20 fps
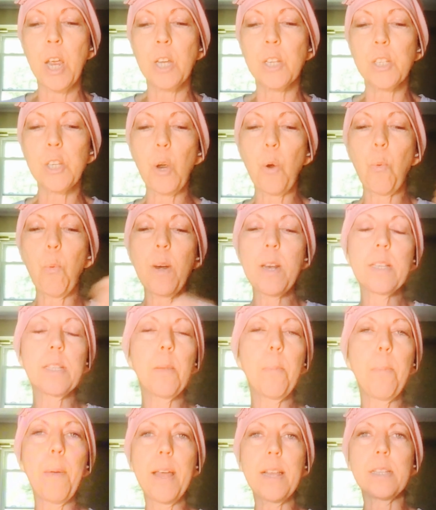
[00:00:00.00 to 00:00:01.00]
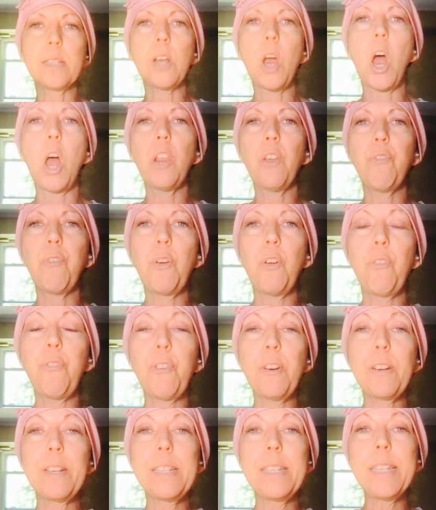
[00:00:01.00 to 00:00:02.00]
So what is the best olive oil
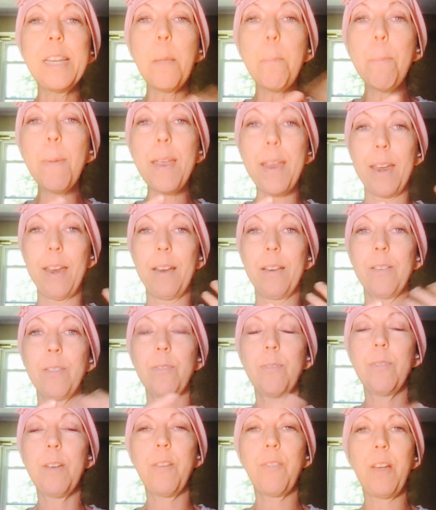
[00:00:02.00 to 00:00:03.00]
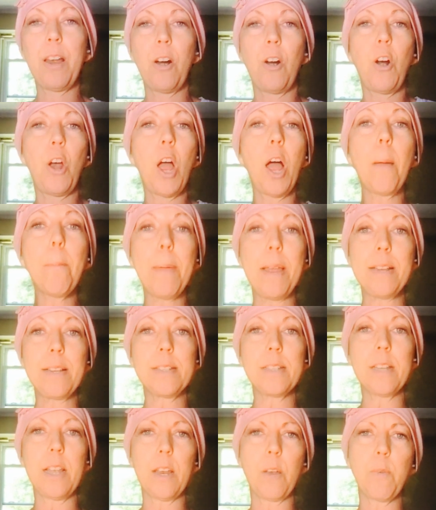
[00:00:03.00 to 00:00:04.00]
for dipping? About our
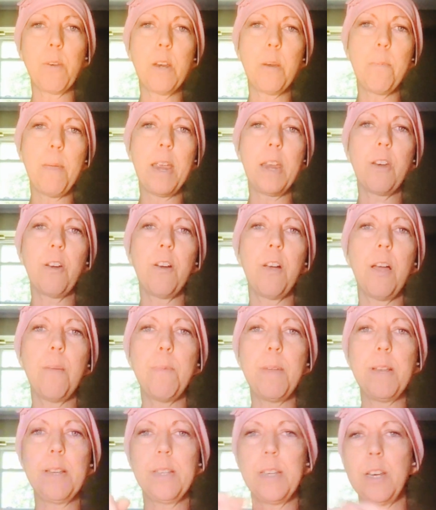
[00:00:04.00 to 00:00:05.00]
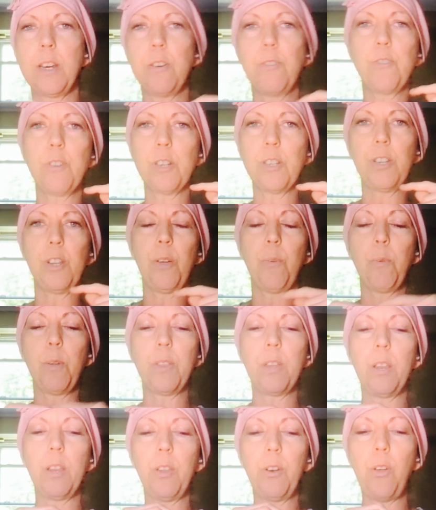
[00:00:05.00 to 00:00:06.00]
hummus, like when you make your hummus and you drizzle it
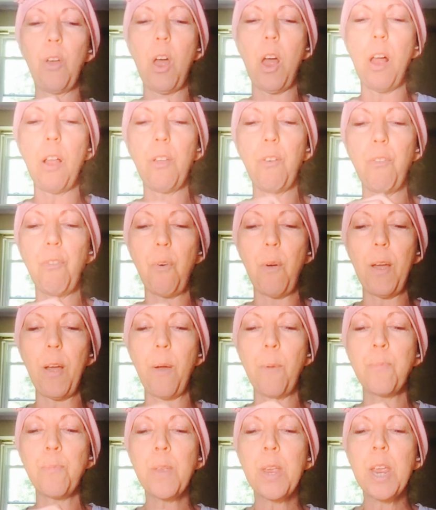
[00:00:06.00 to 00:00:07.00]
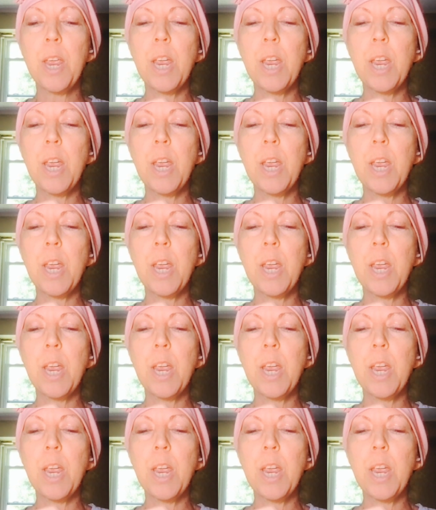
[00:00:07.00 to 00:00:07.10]
with a little olive oil.